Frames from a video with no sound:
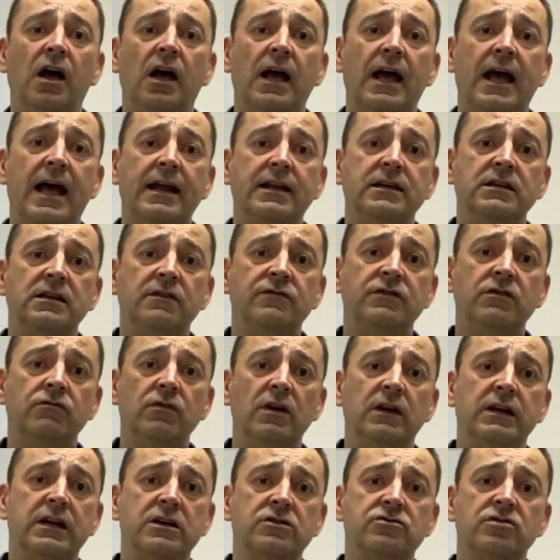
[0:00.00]
And if you're
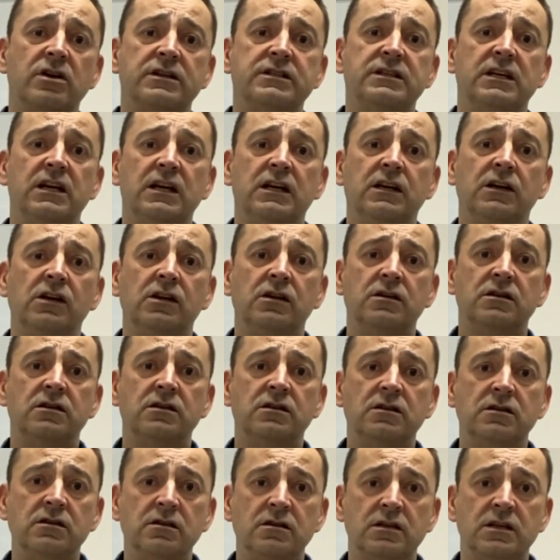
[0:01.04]
really interested in
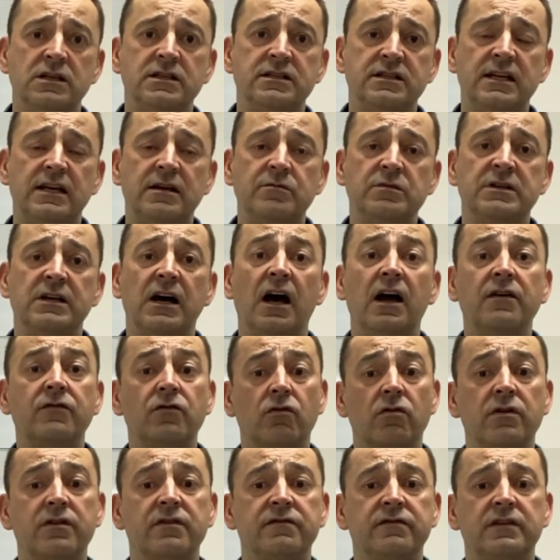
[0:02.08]
this deep dive or
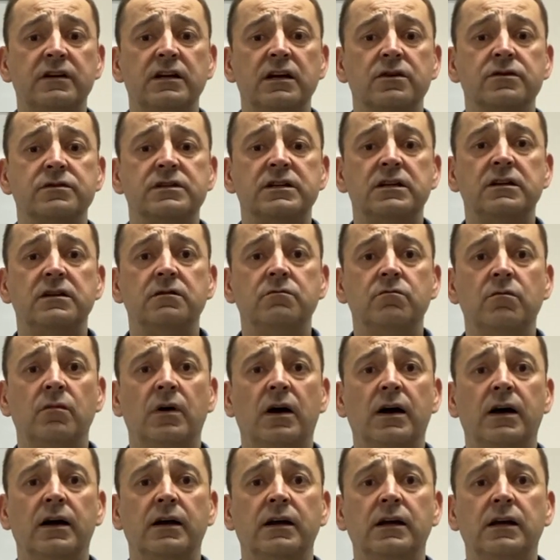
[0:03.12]
other videos in
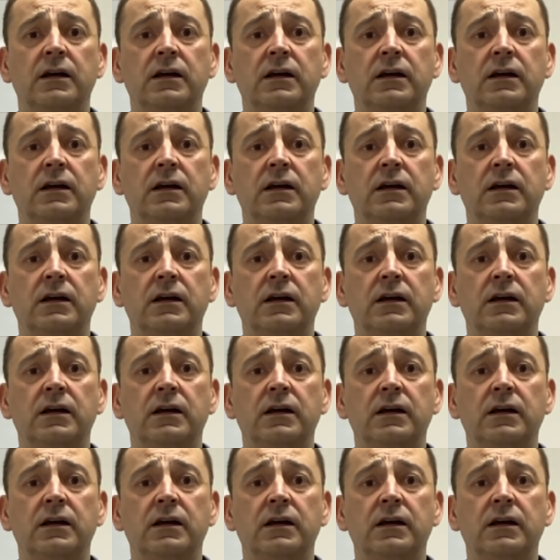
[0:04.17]
my